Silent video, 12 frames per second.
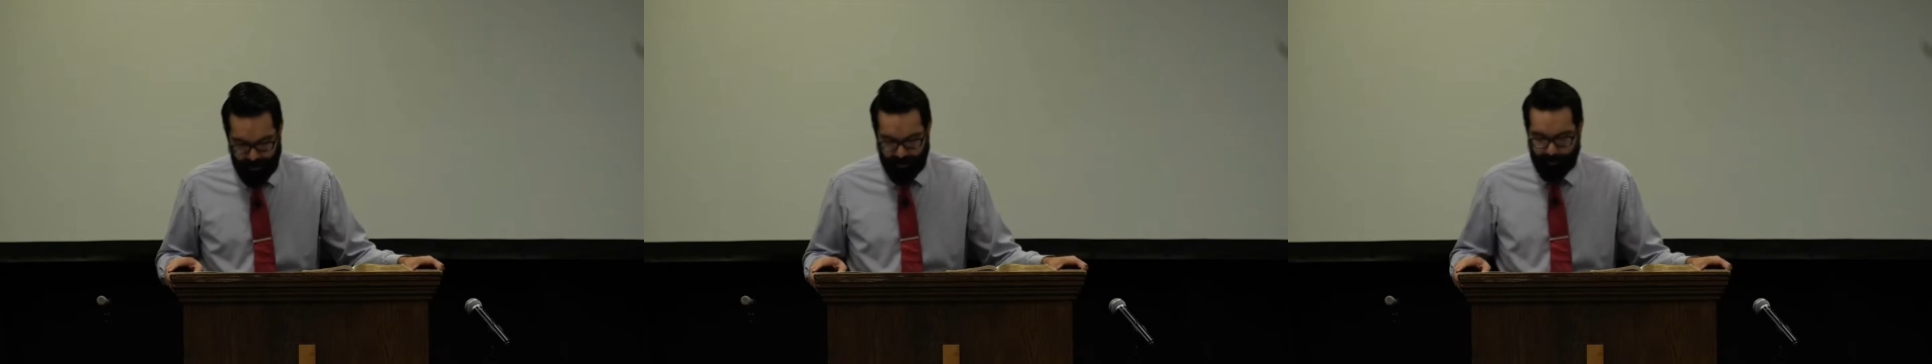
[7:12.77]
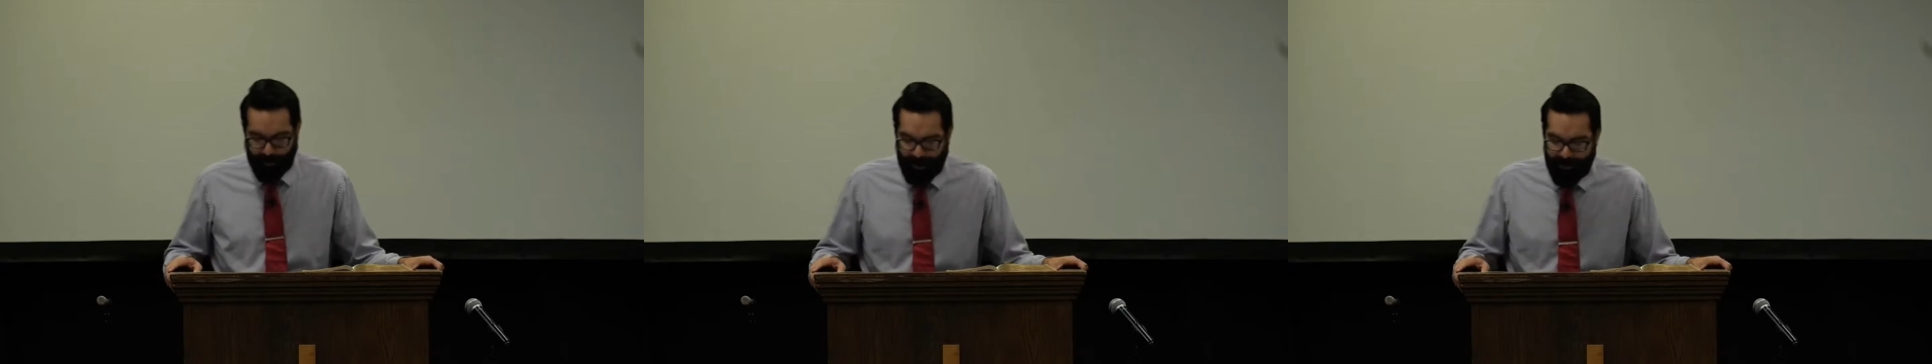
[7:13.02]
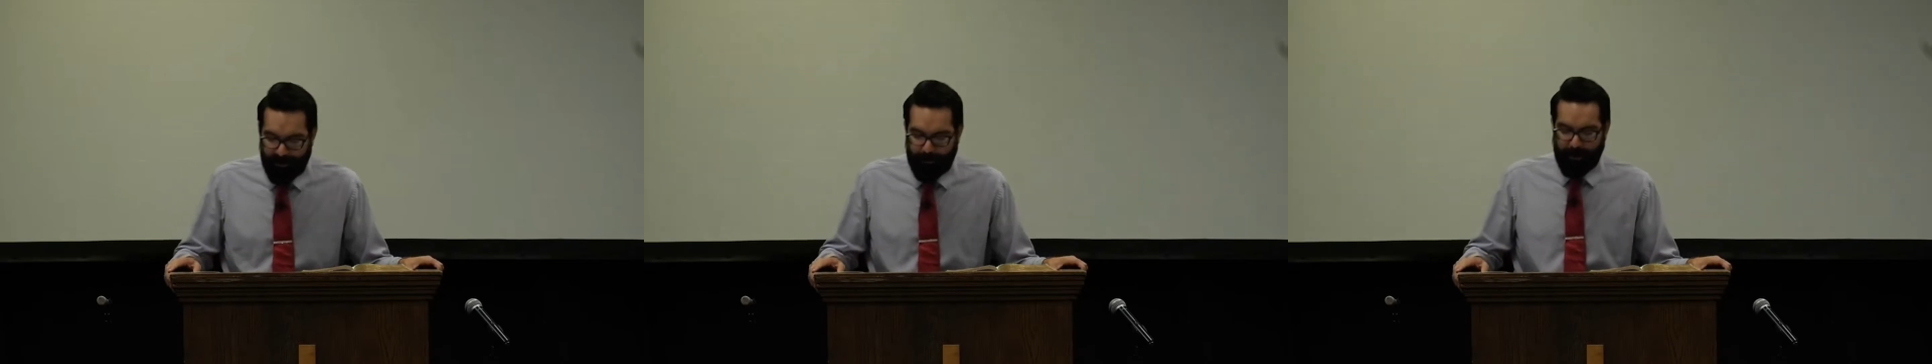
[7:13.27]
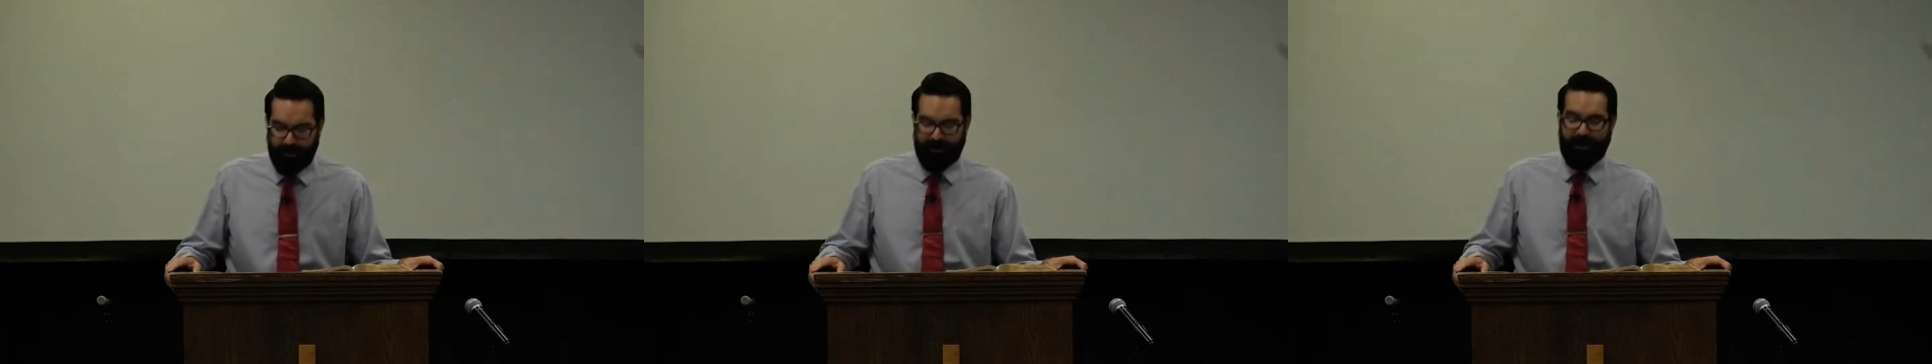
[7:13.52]
is by the
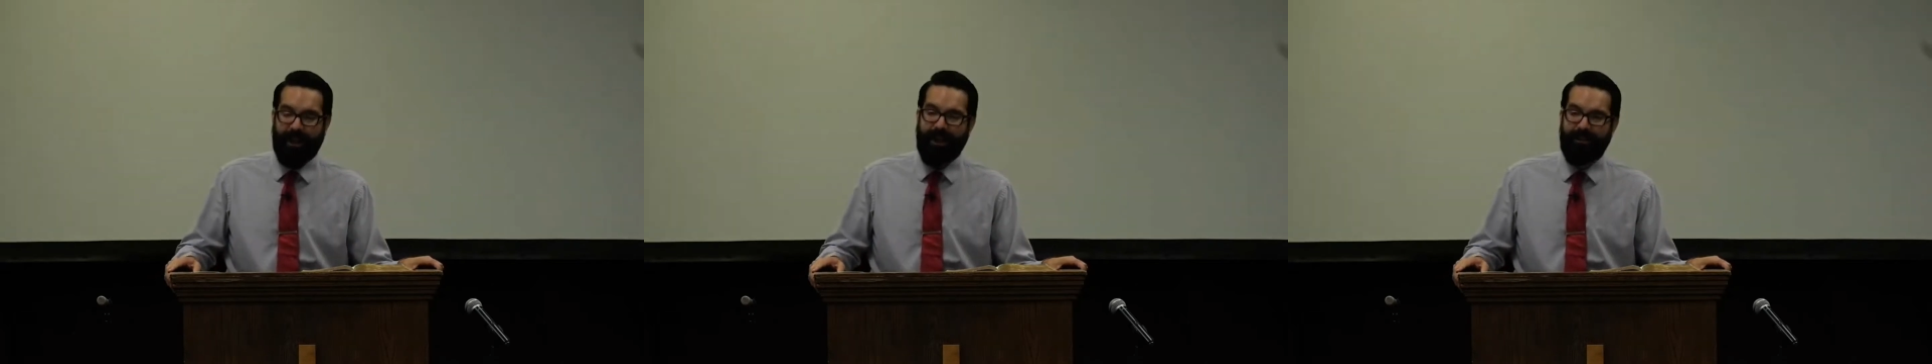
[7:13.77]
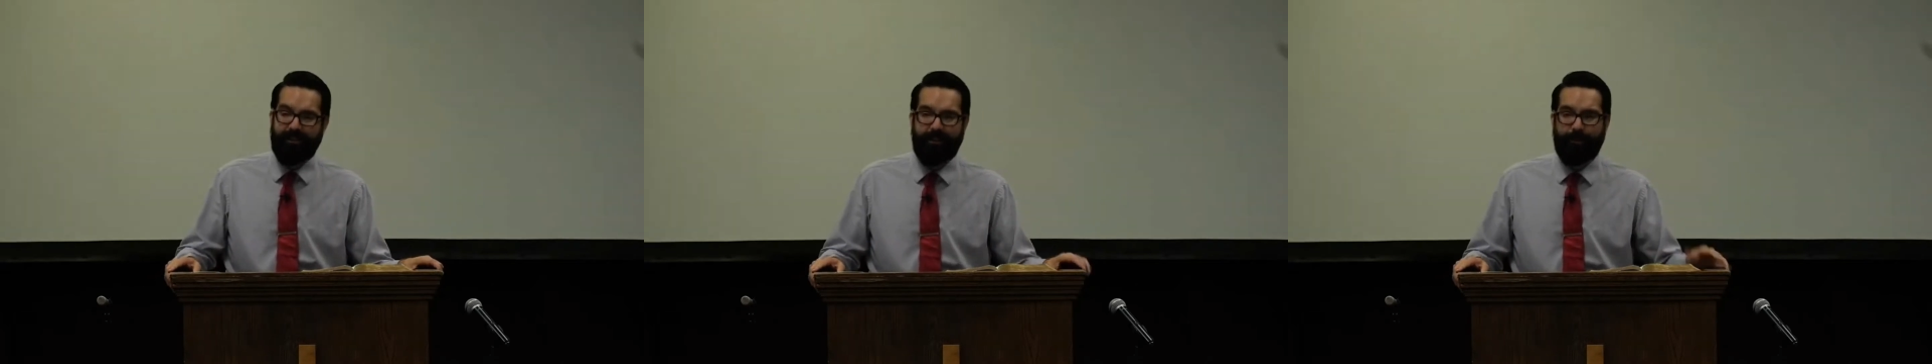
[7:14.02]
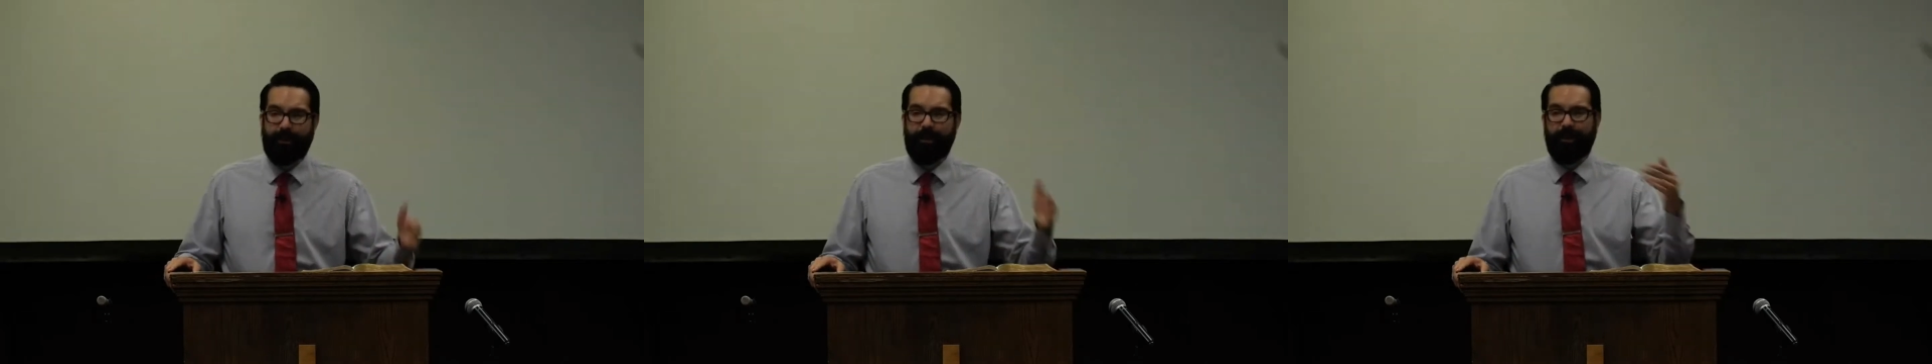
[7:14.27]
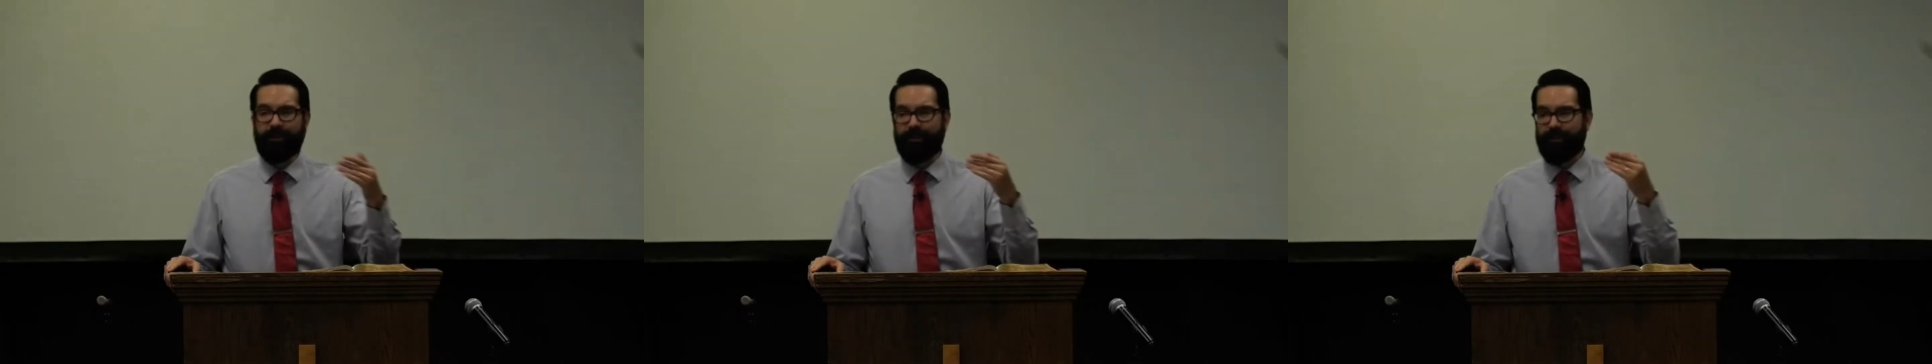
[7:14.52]
Spirit's guidance that we can
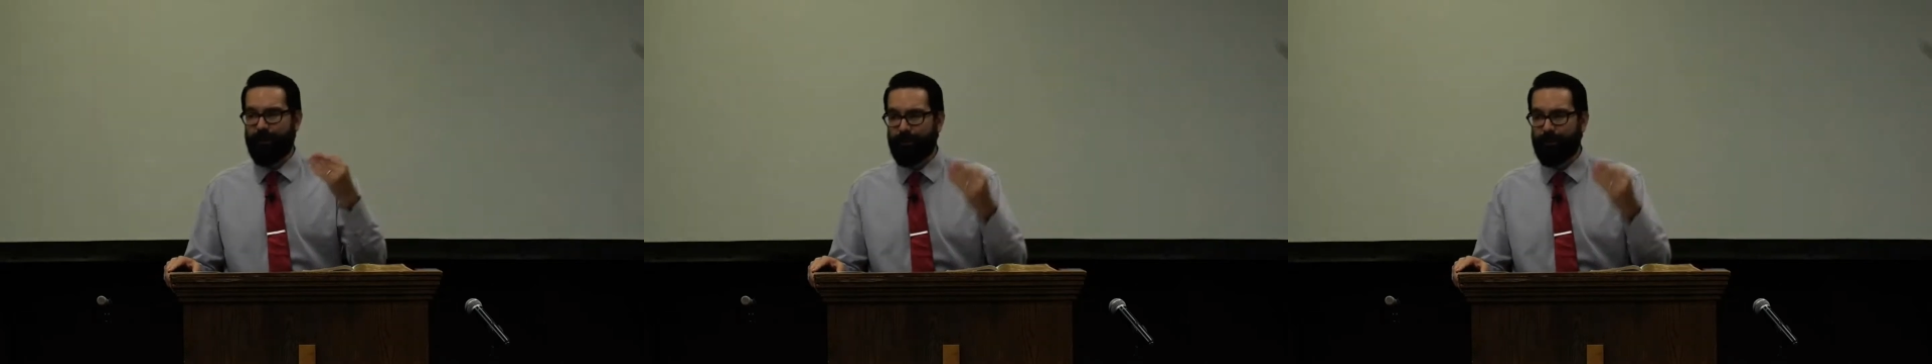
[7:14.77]
understand